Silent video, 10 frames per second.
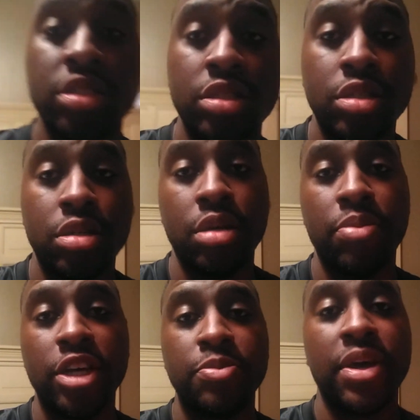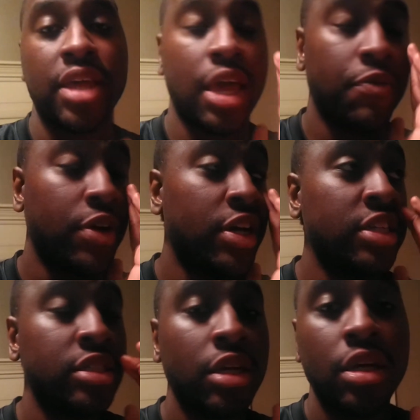this is a bounce-back game for
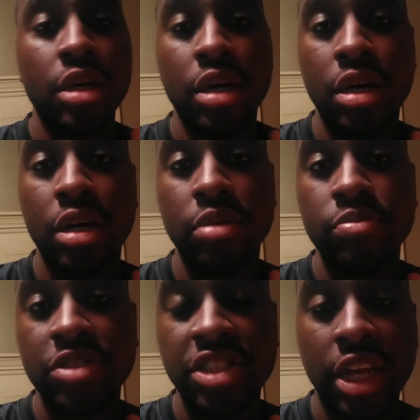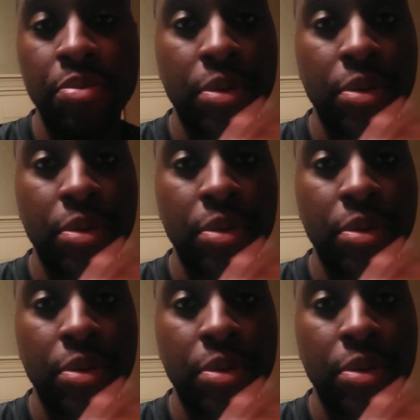us? Shane